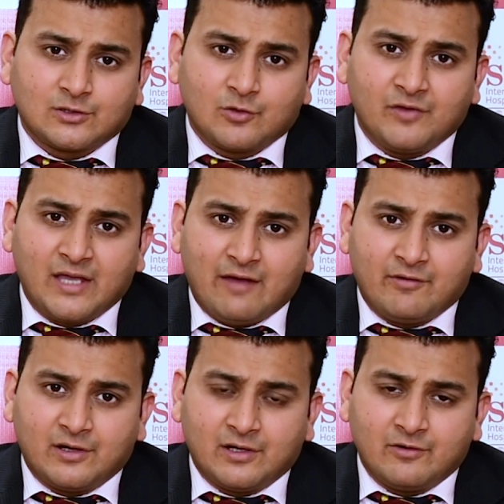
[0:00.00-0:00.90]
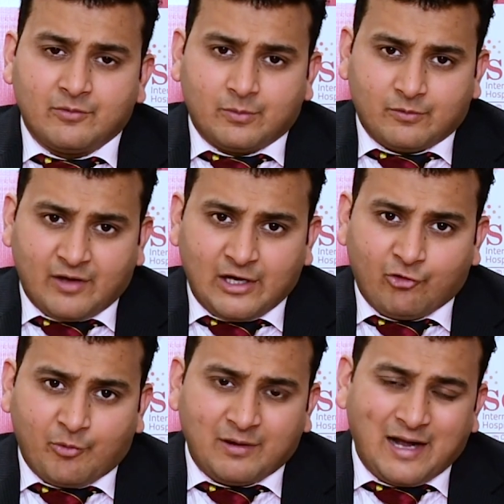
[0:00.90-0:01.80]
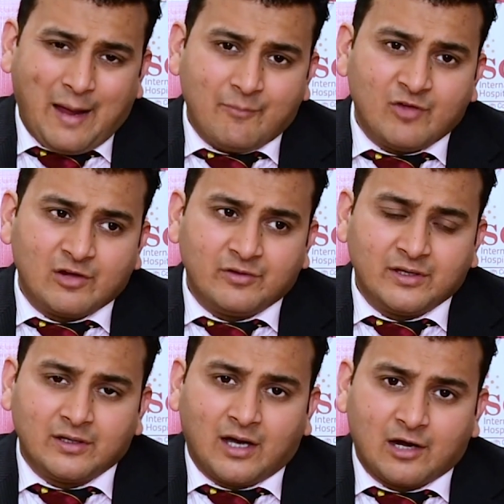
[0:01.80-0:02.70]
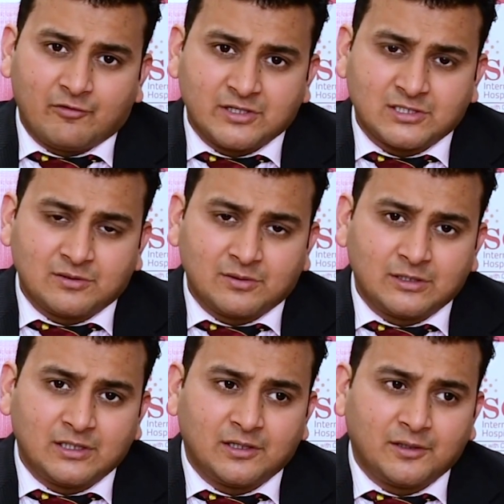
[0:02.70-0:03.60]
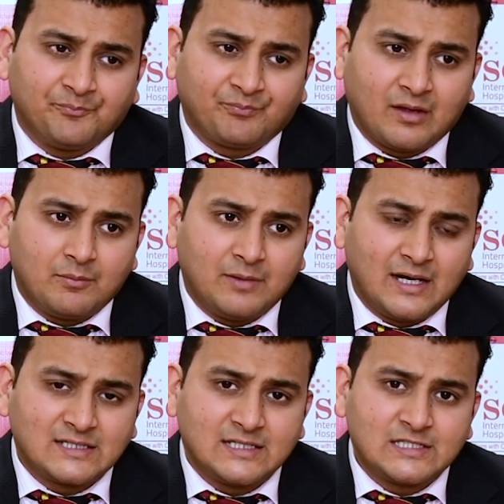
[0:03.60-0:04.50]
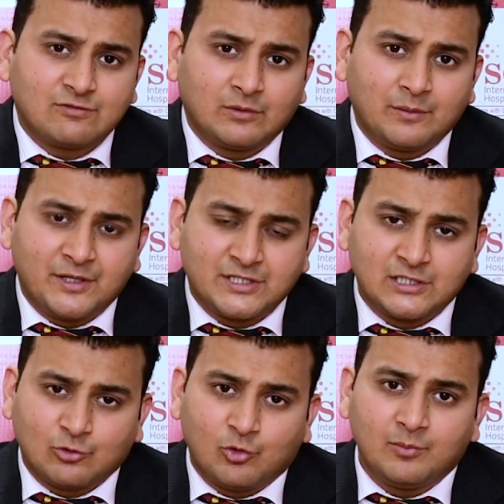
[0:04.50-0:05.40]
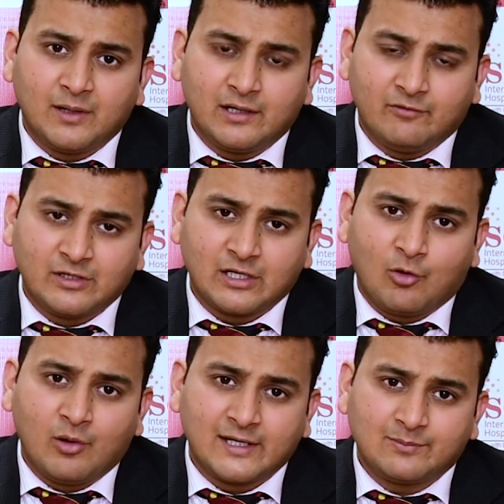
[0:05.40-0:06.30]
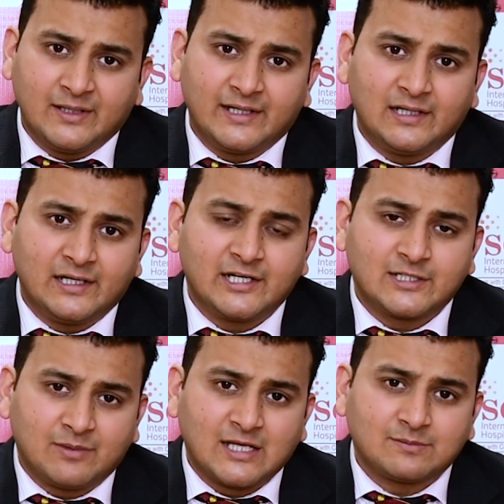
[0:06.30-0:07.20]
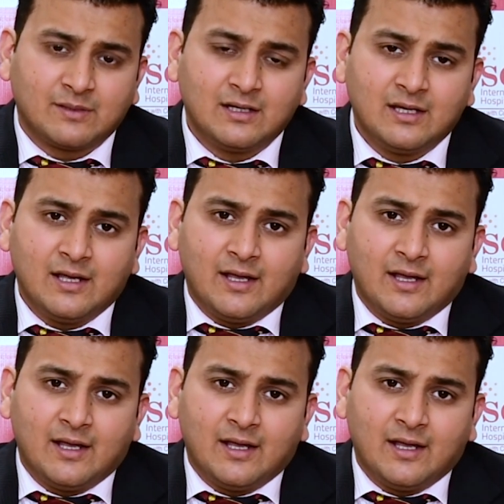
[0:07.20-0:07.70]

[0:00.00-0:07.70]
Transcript: So we have a well-equipped lab where we harvest the blood cells from the patient's own blood, which are called as platelet-rich plasma,